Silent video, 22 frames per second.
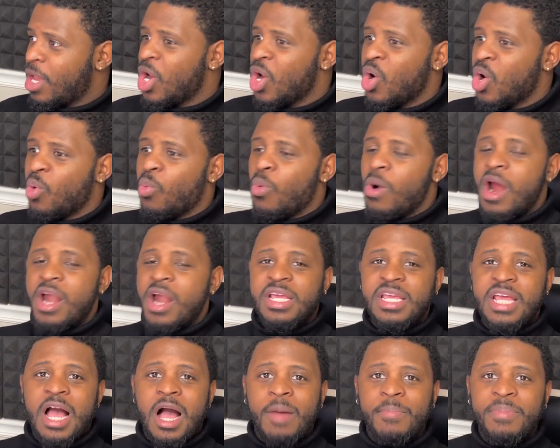where do
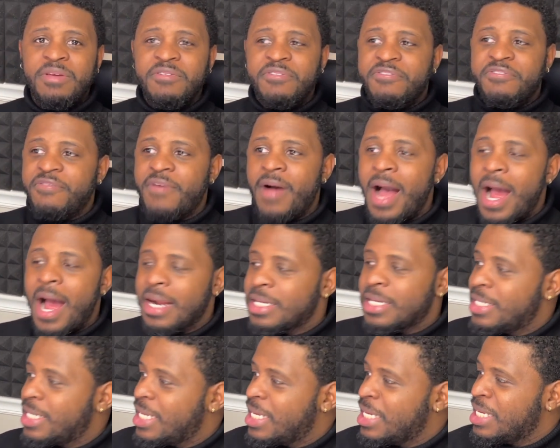y'all be
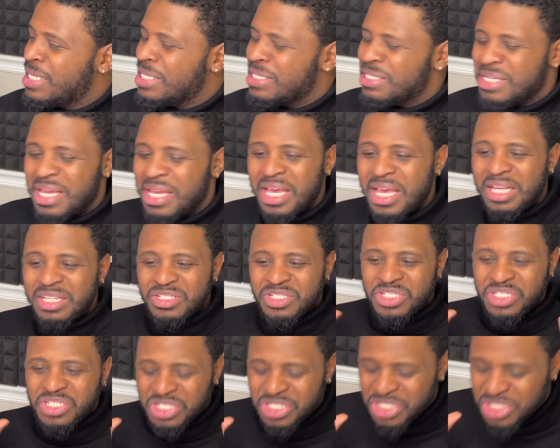finding these
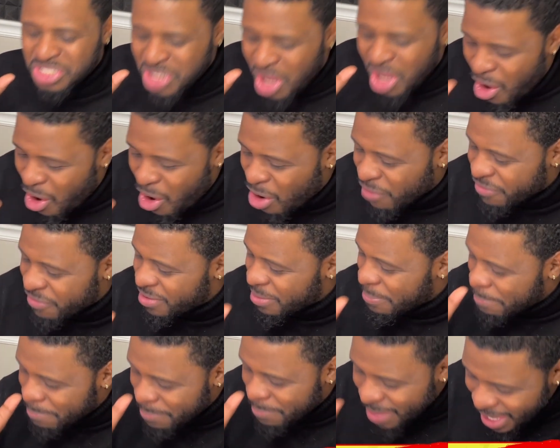soft
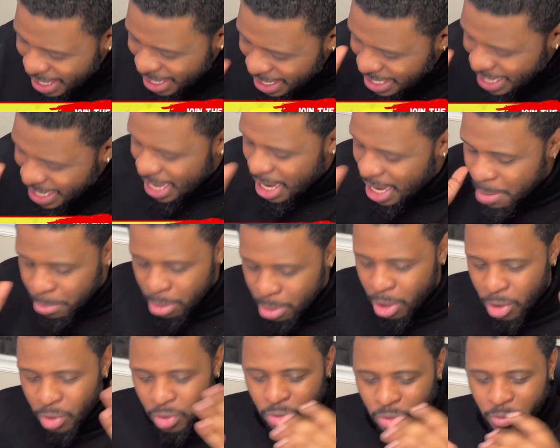men at,
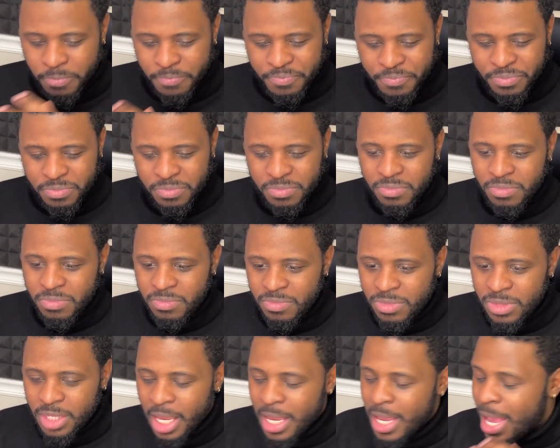bro?
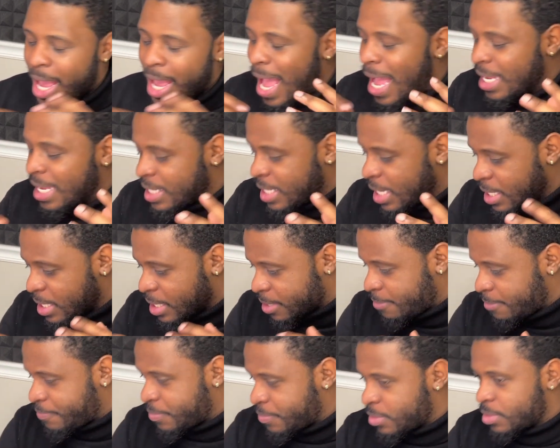I get it.
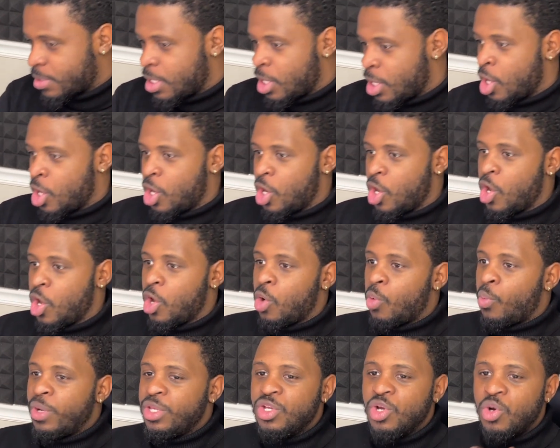
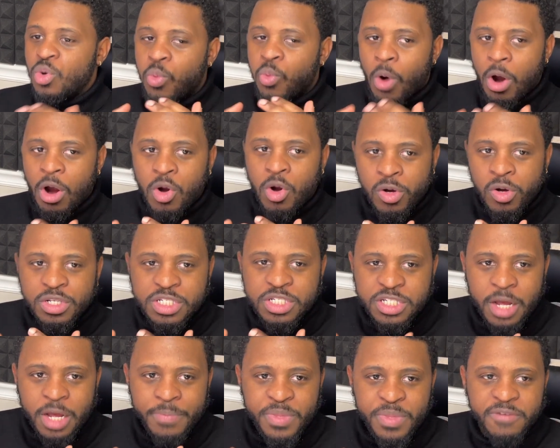When you work on
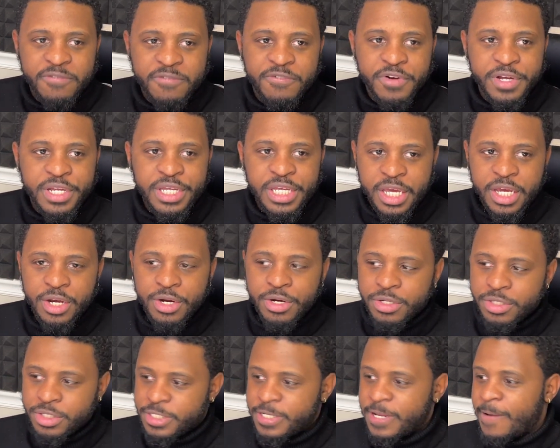something for
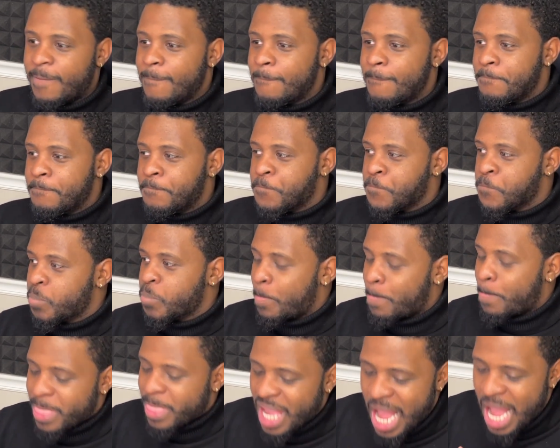years,
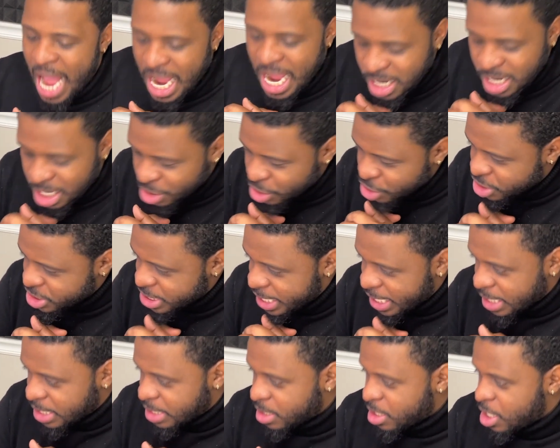I
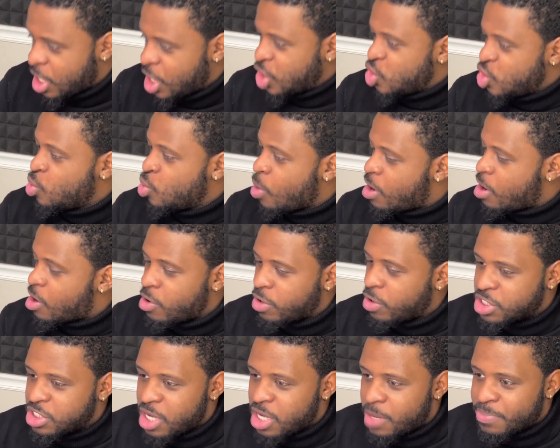understand it. You work on
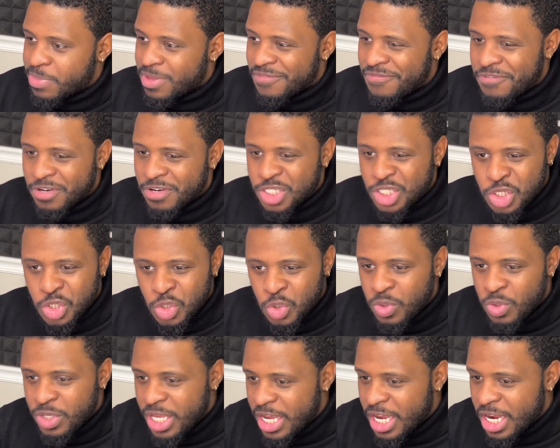something for 2
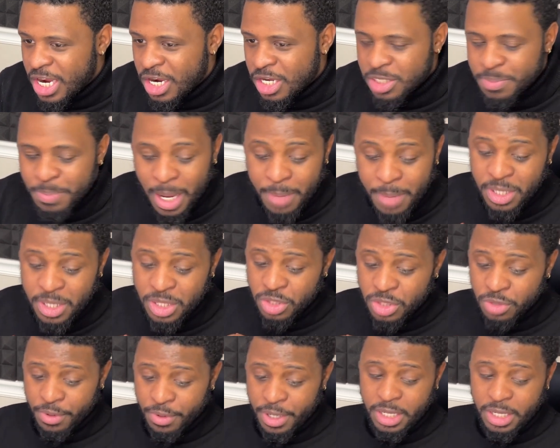years, maybe
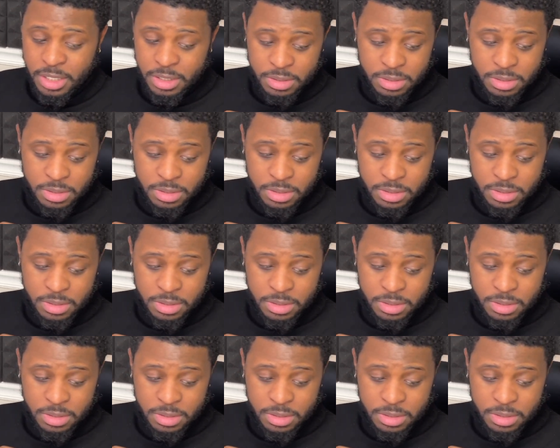three,